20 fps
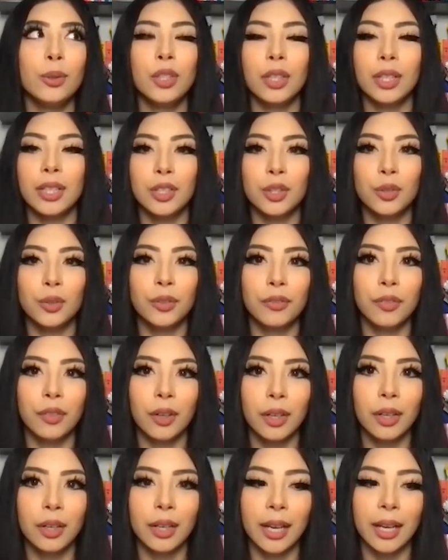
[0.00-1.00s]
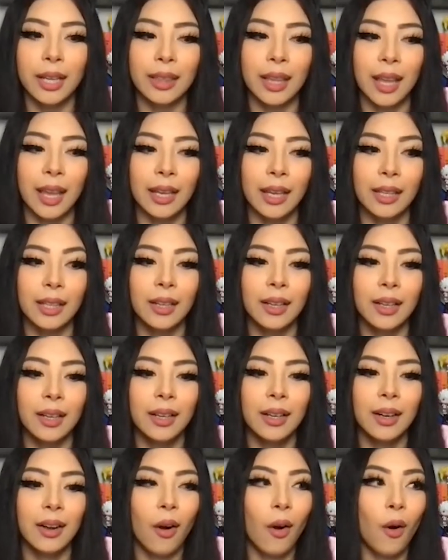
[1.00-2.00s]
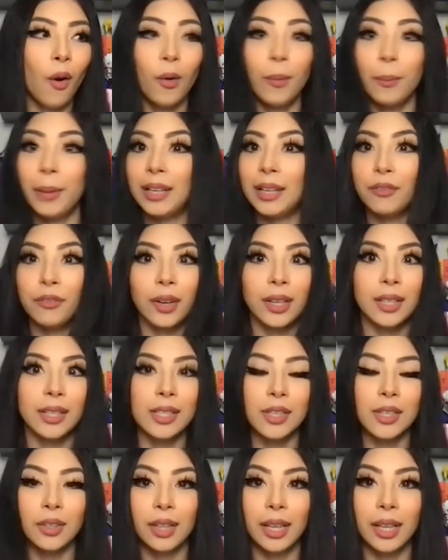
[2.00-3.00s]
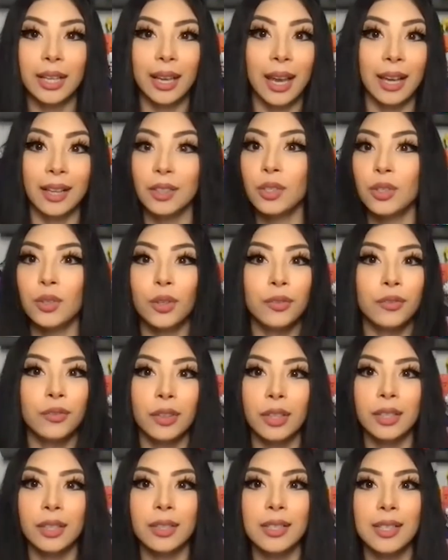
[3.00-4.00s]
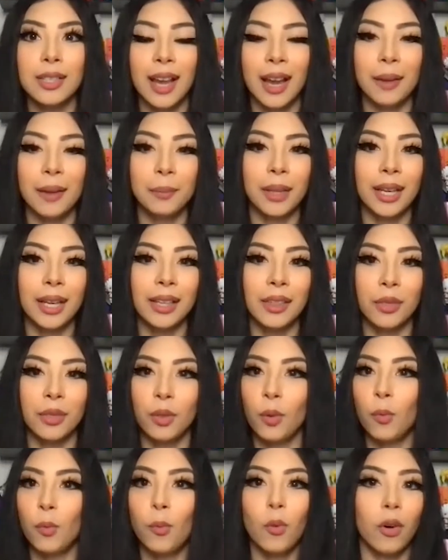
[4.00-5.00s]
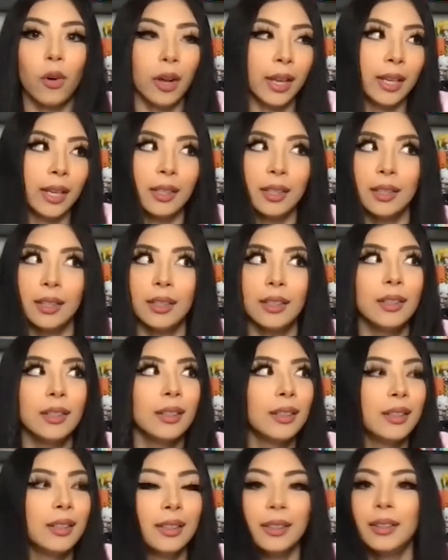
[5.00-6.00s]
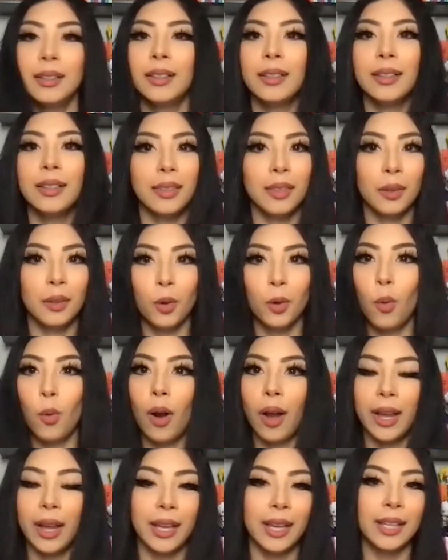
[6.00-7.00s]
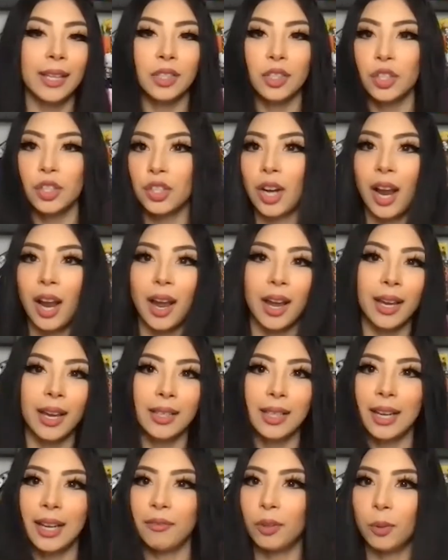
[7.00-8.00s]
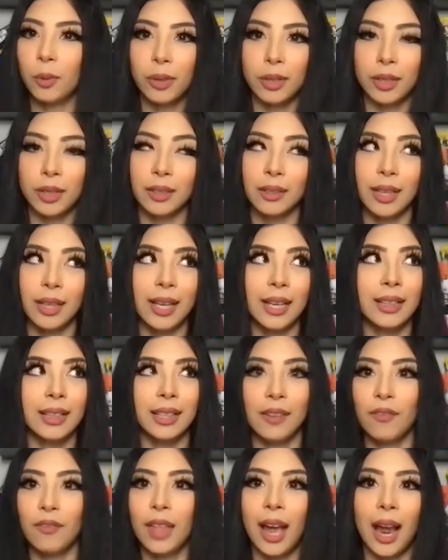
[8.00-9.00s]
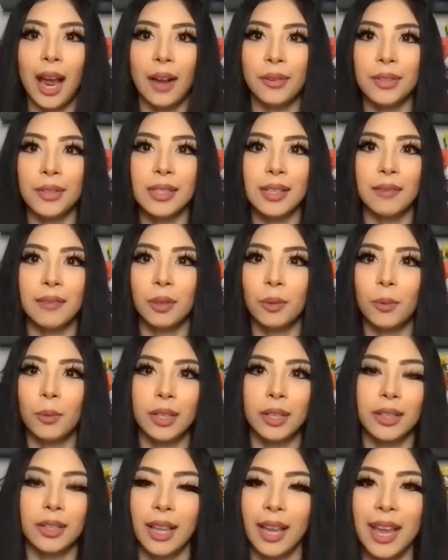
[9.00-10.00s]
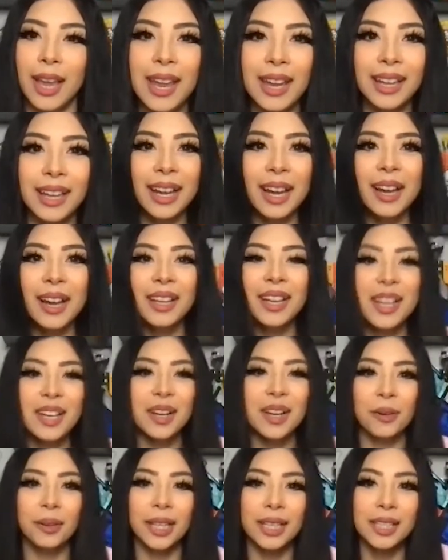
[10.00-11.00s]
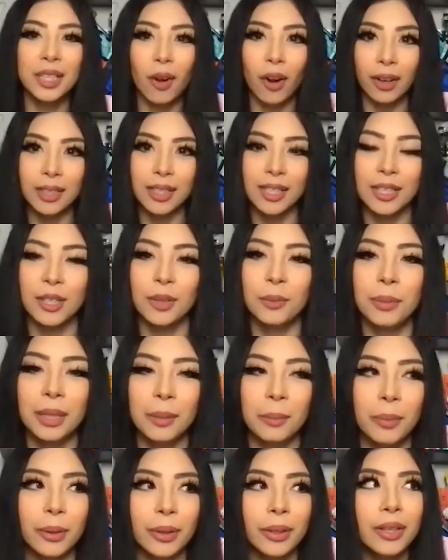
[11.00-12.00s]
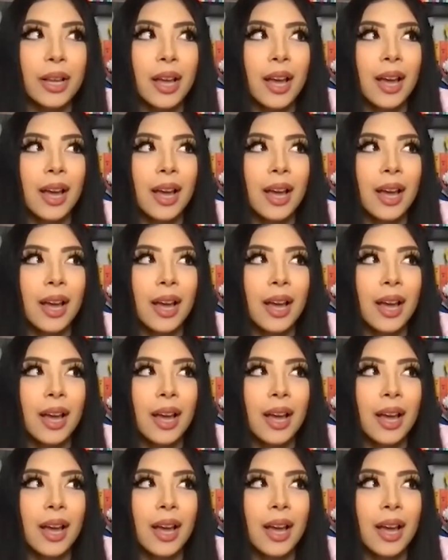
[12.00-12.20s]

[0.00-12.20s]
introvert, and like all my friends are like extroverts. I'm like the one quiet, shy, never want to like leave the house, never want to like, you know, like talk to new people.